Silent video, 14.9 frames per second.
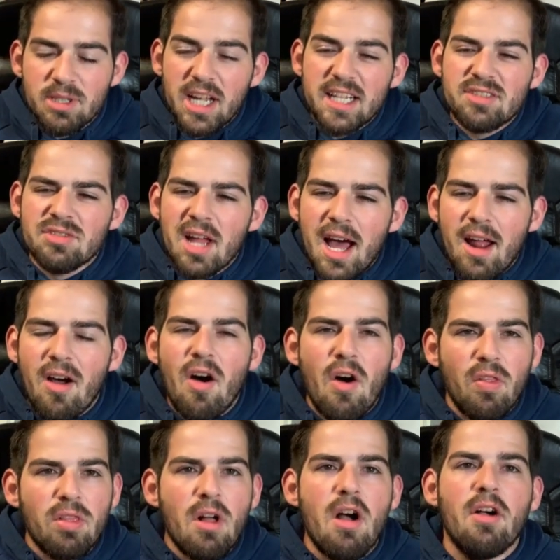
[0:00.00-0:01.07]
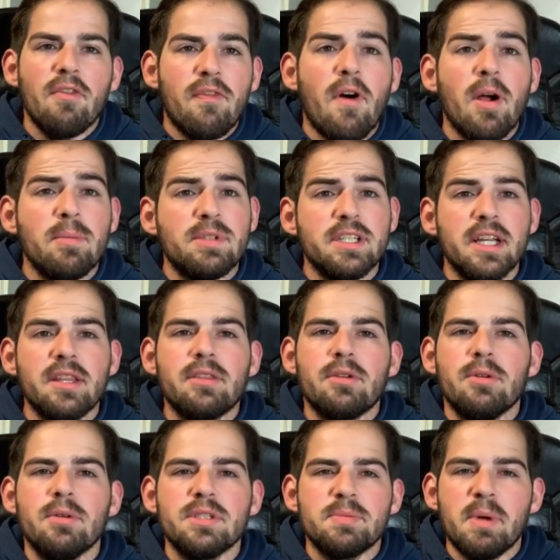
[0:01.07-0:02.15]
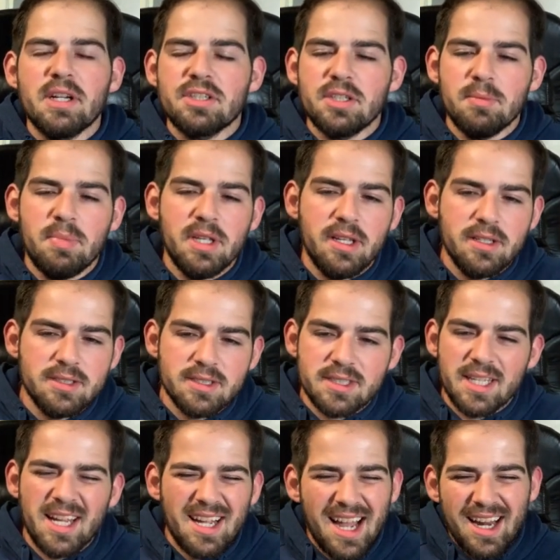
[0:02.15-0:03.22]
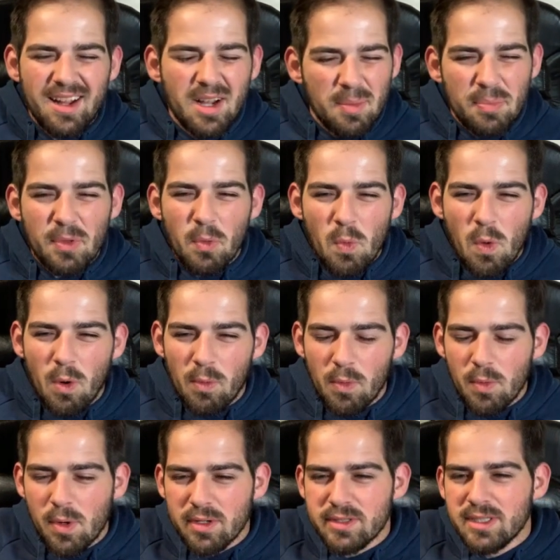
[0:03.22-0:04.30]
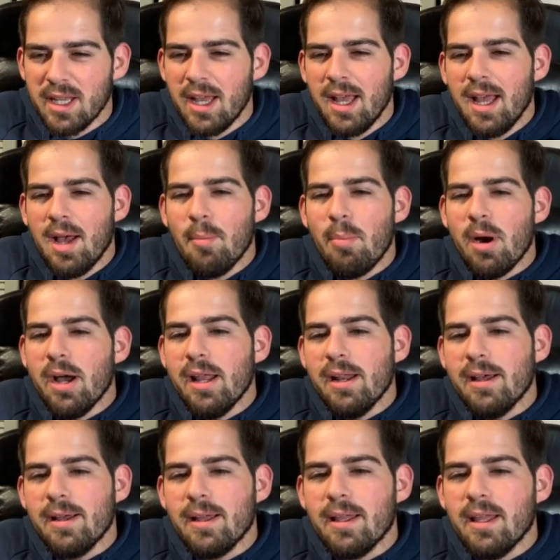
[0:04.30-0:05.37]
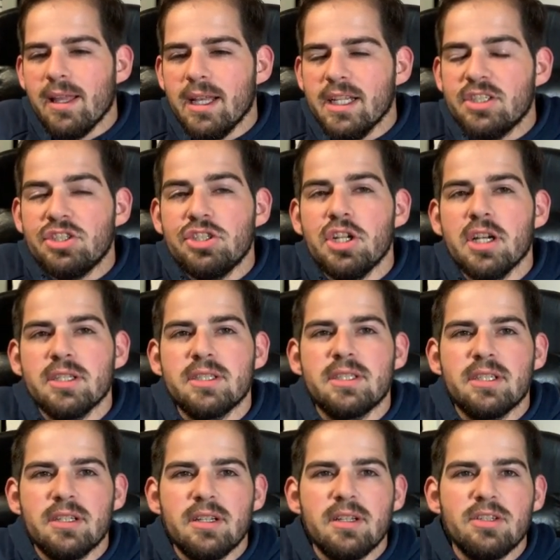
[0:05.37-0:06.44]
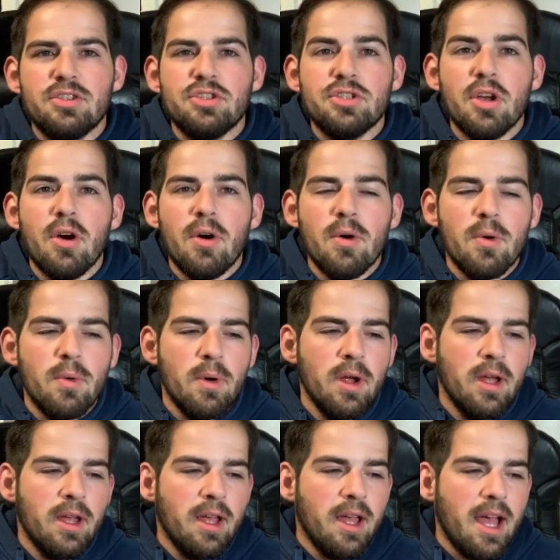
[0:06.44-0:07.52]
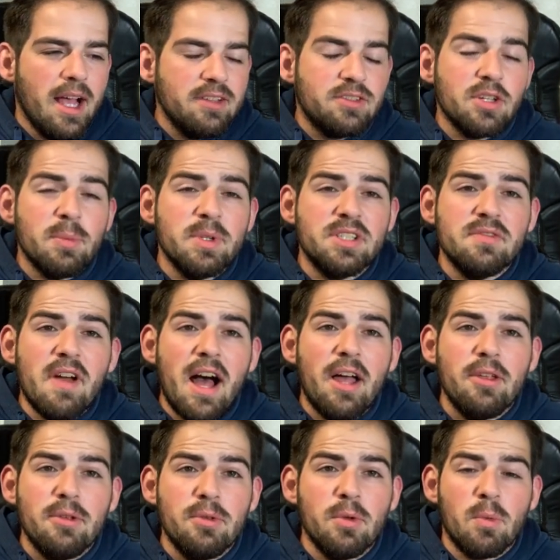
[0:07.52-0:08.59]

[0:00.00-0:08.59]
It's not a long farm to get through, especially since they kind of up the war rewards, but it's just has so much value, the